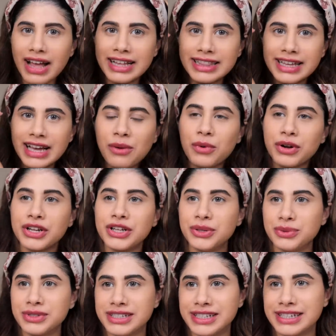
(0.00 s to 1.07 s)
I think I want to
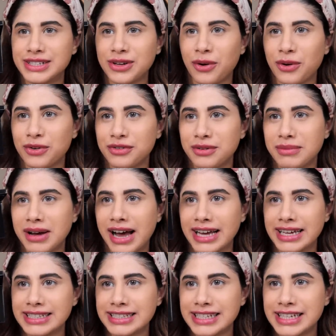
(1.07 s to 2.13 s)
use this all over my
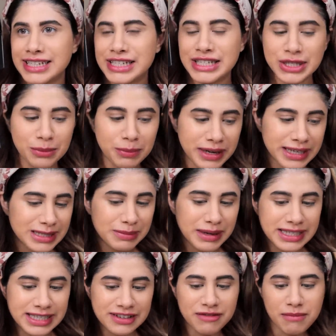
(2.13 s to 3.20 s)
eyes. Super
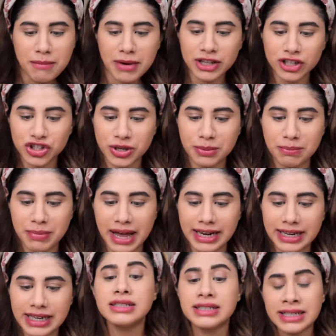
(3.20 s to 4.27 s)
expensive Mothership
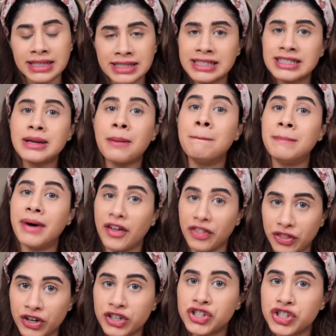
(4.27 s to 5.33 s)
palette. Since it's a
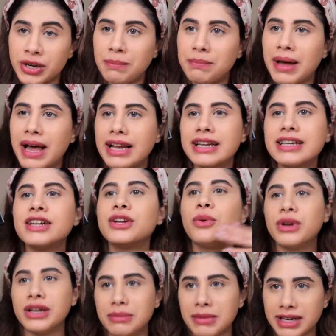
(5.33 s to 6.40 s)
Mothership palette, it
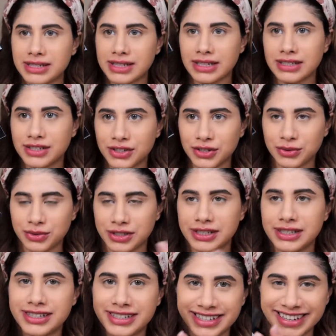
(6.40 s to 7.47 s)
only makes sense to use
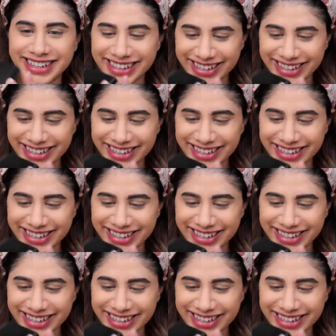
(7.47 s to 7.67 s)
this.